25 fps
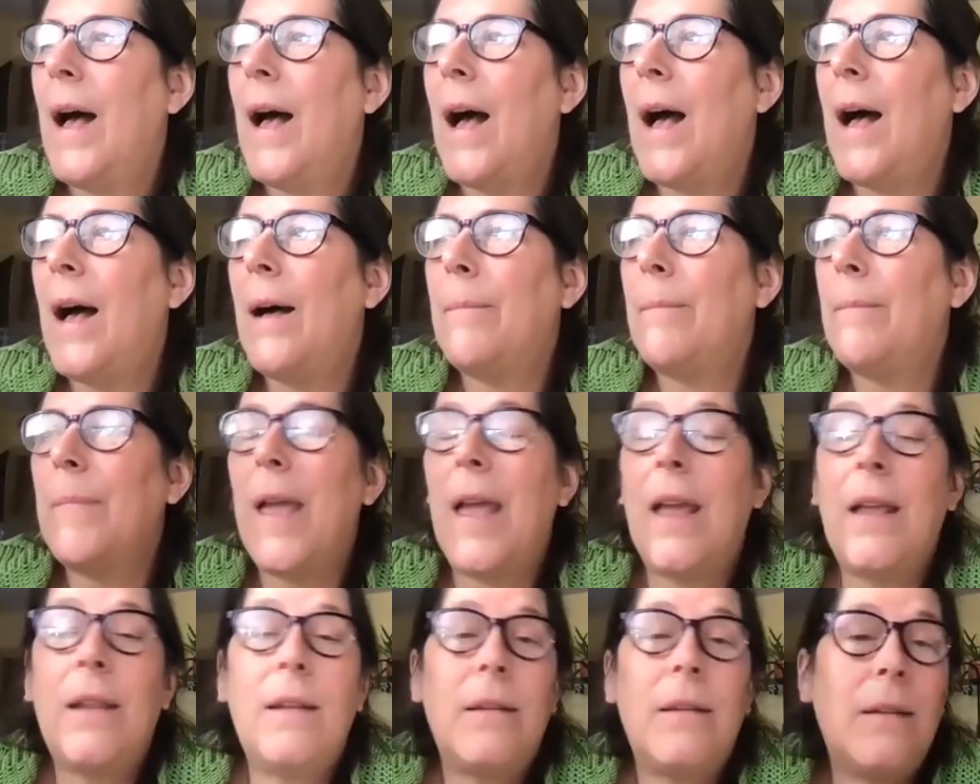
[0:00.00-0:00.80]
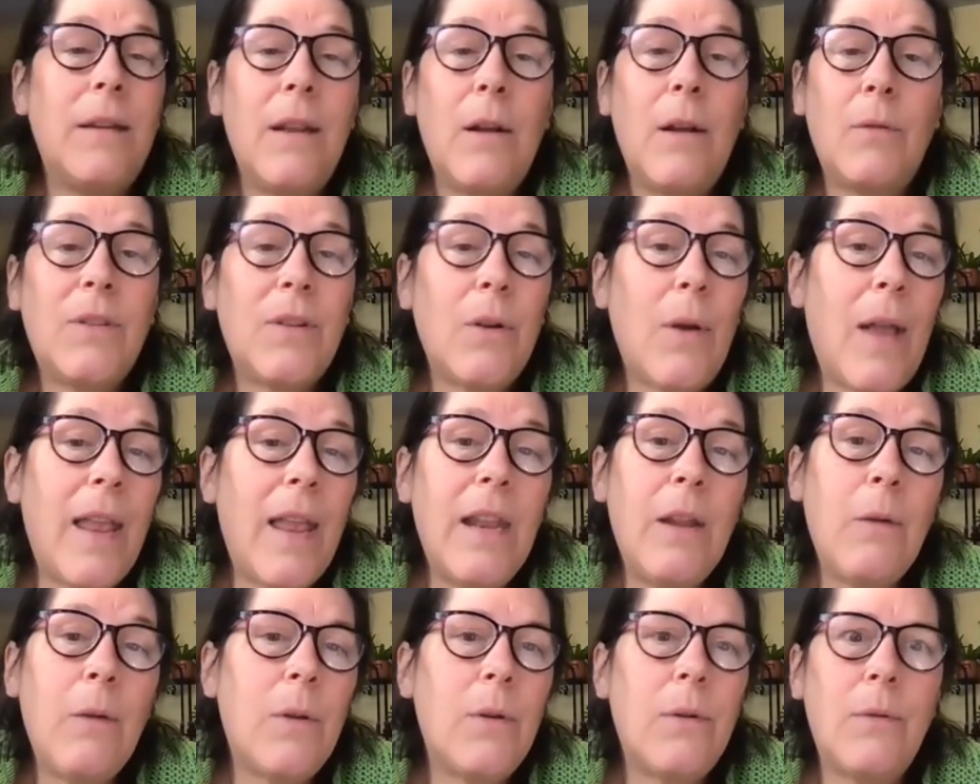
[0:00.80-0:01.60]
um, and you know, so
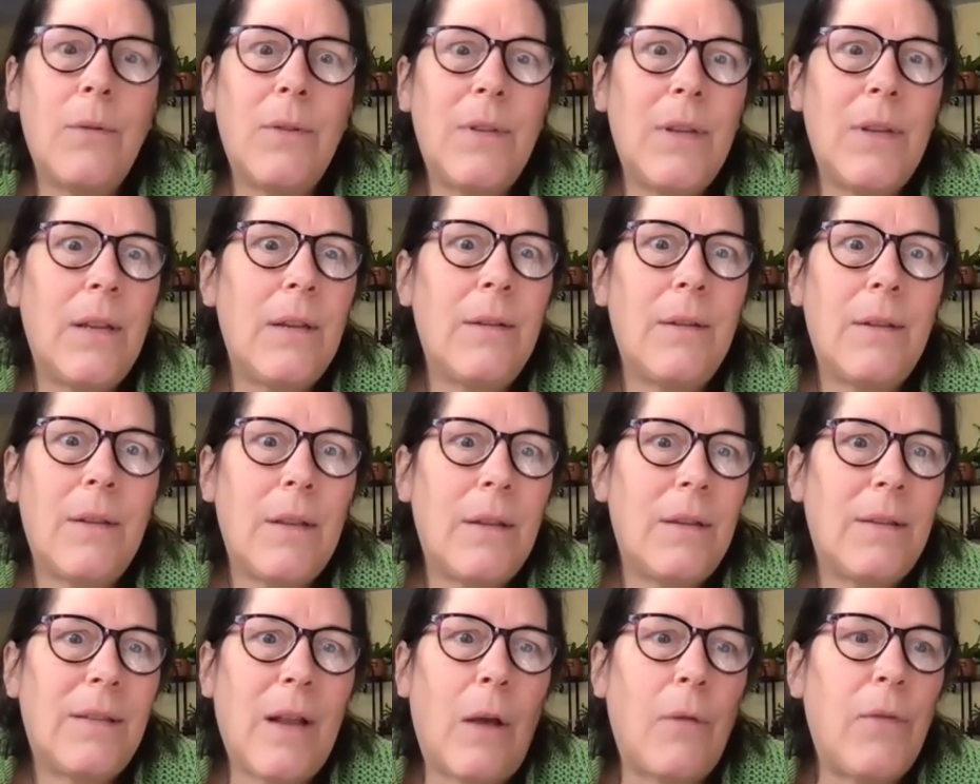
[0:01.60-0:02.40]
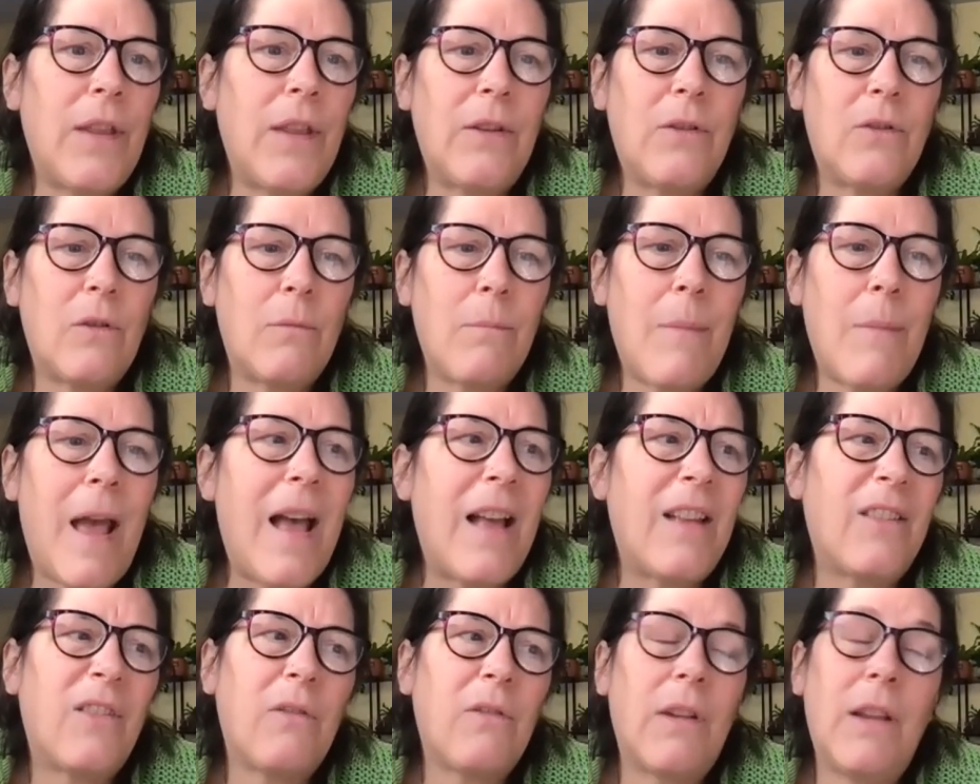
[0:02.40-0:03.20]
anyone who's in southeastern
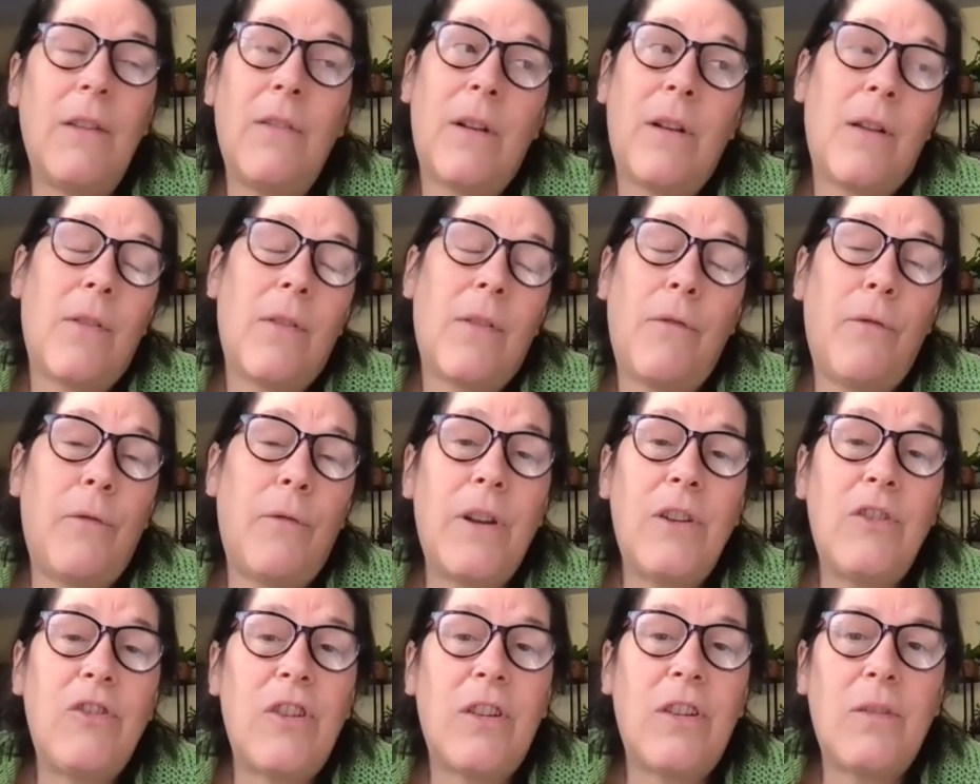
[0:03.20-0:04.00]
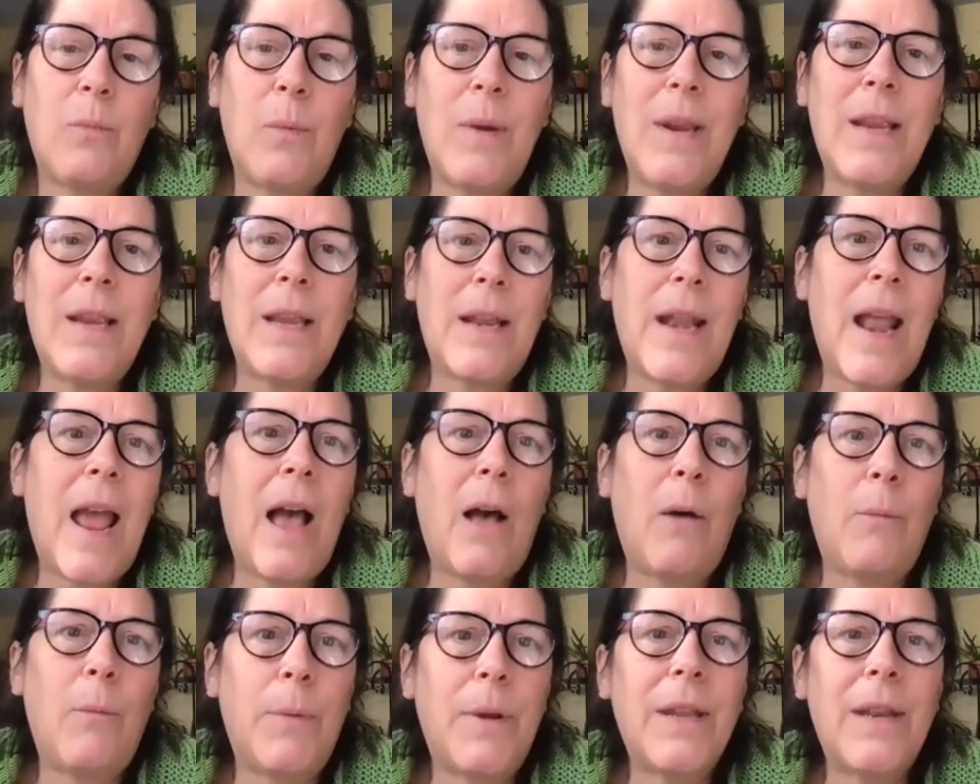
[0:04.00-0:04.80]
Mass or even on the fringes, we can
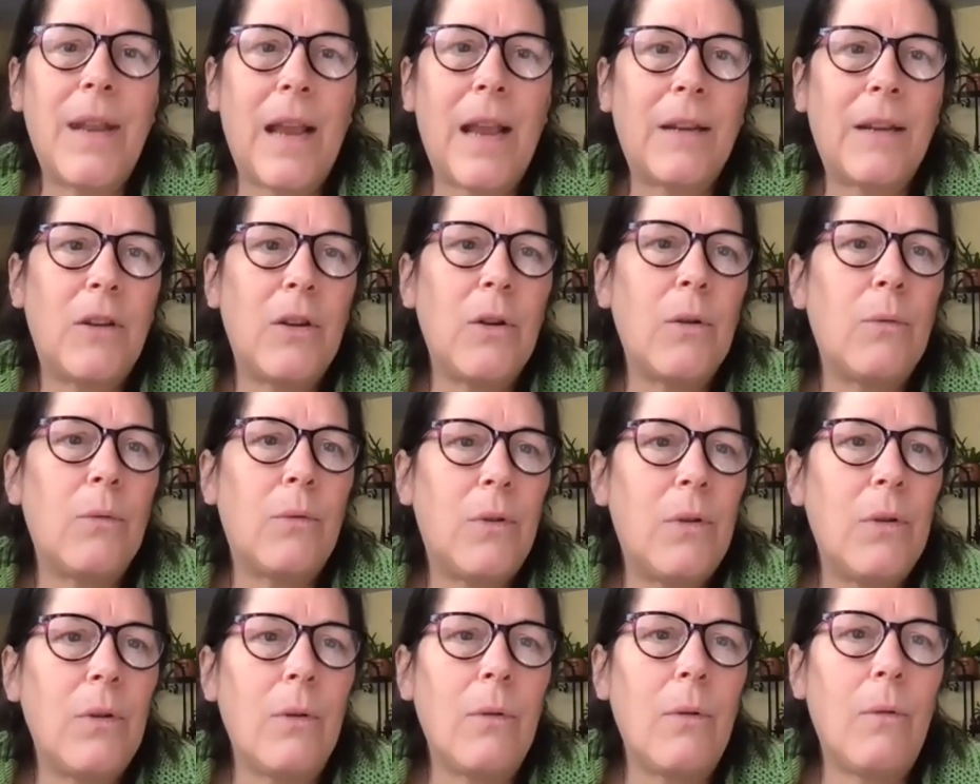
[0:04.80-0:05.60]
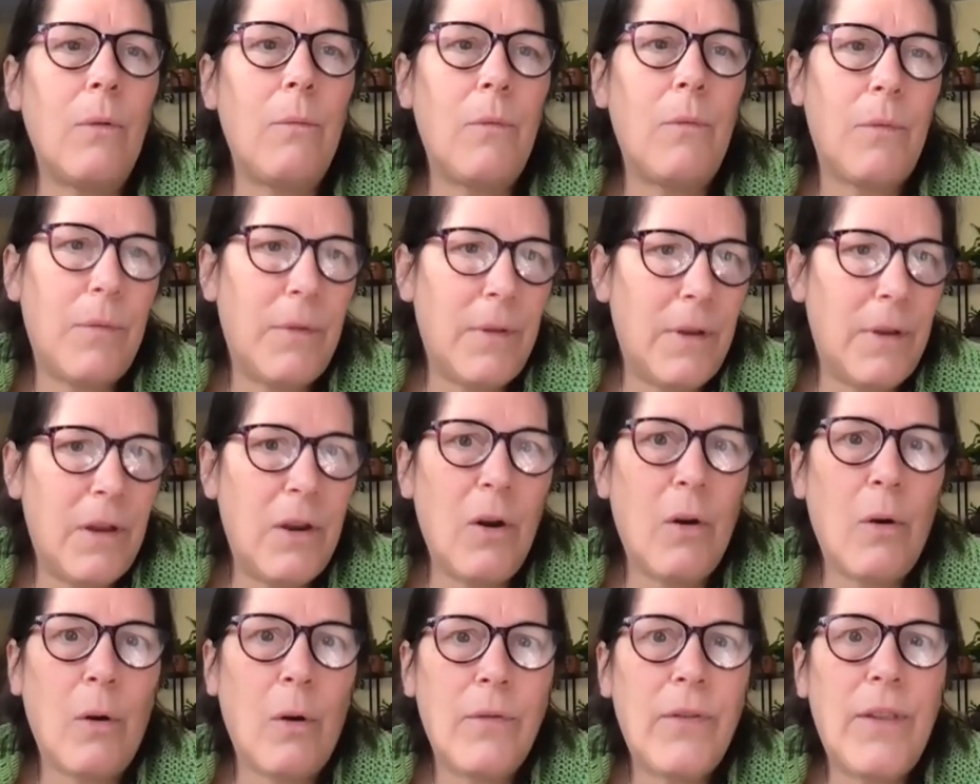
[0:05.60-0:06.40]
help connect you to
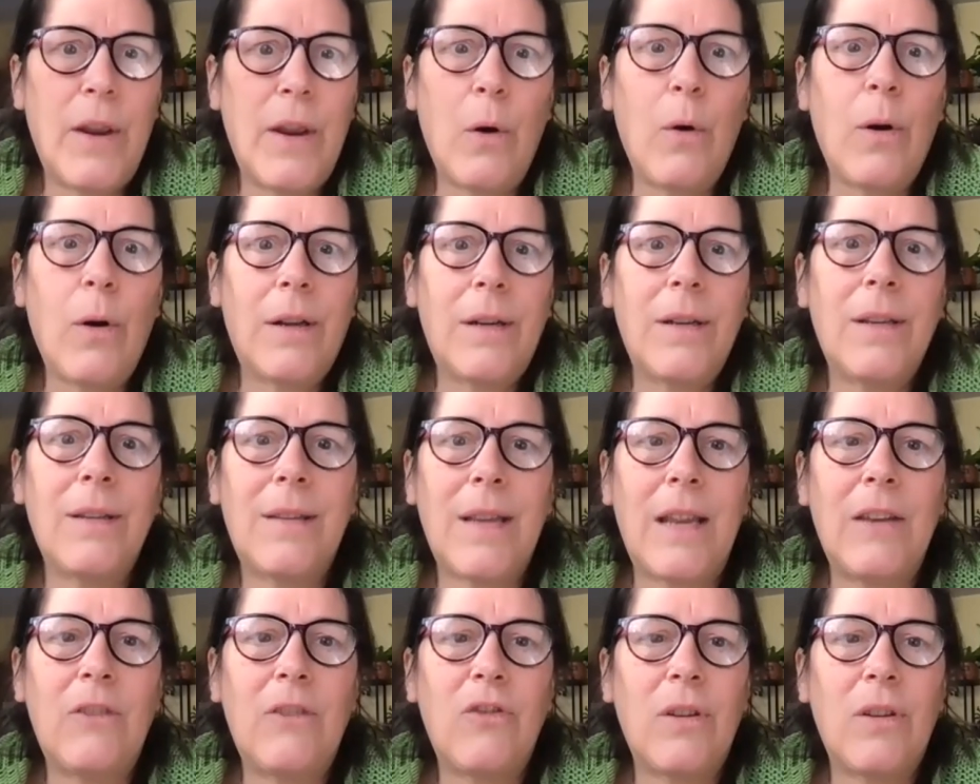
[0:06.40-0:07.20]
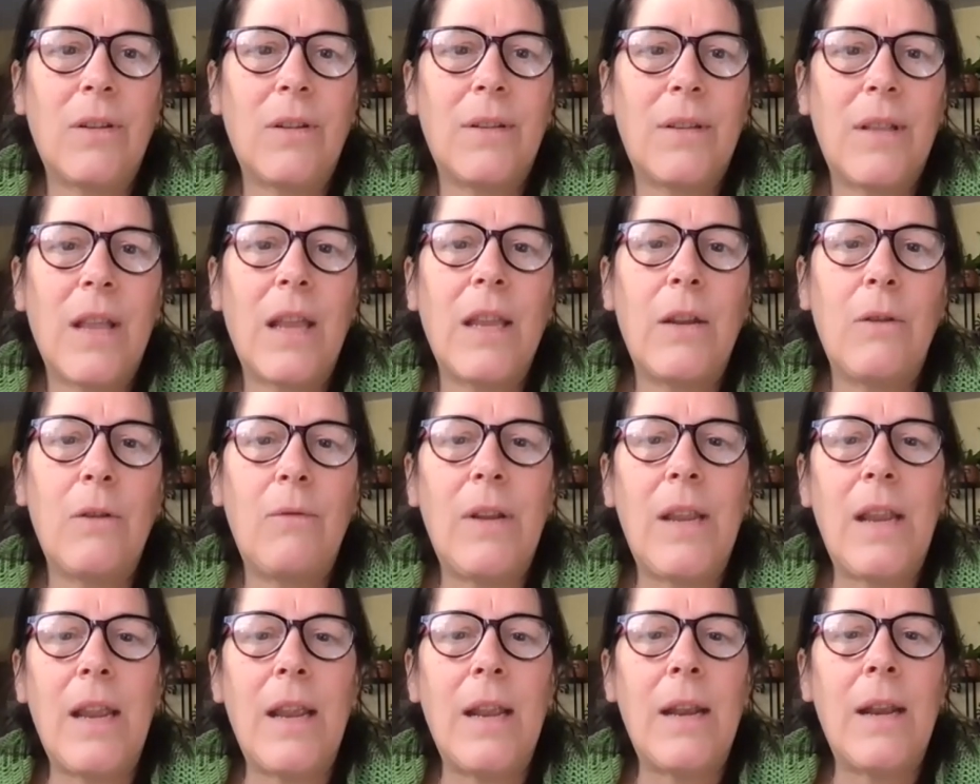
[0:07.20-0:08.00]
your the organizations that you
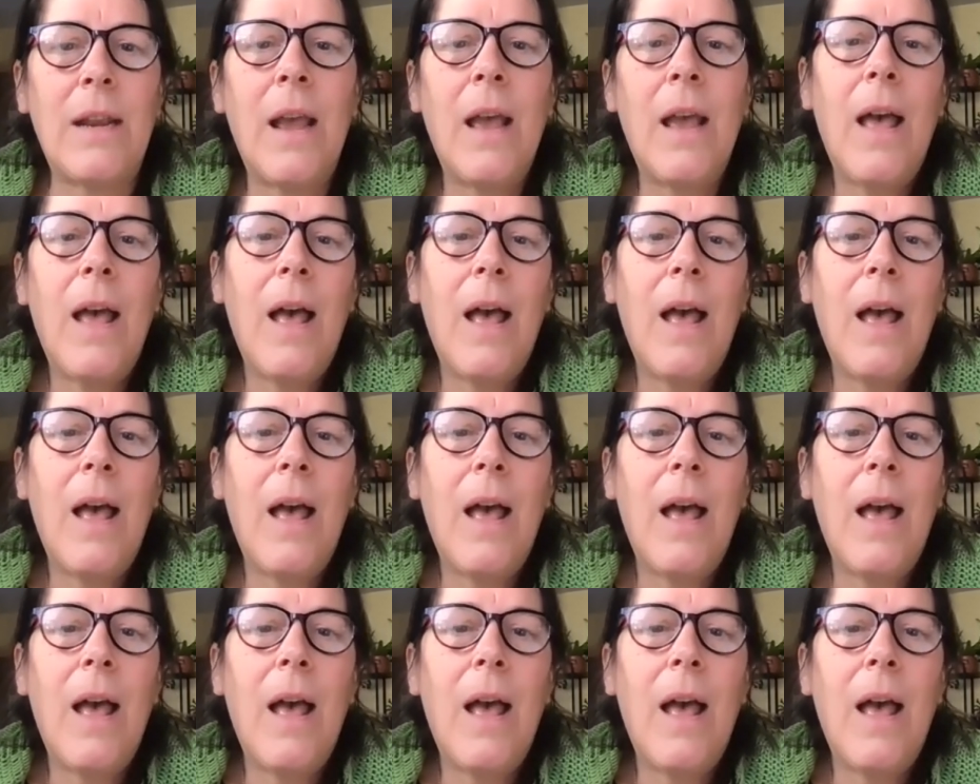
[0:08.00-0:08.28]
need.